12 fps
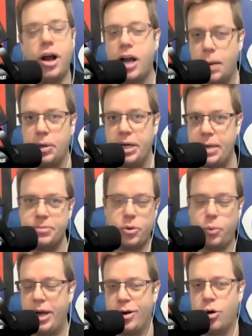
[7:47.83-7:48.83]
A couple games in the
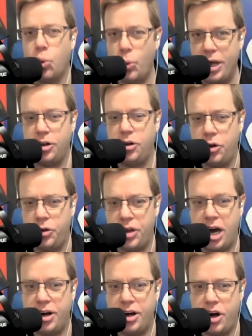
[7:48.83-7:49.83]
wing will
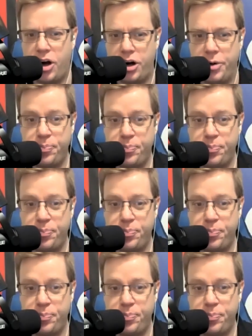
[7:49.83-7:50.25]
not hurt.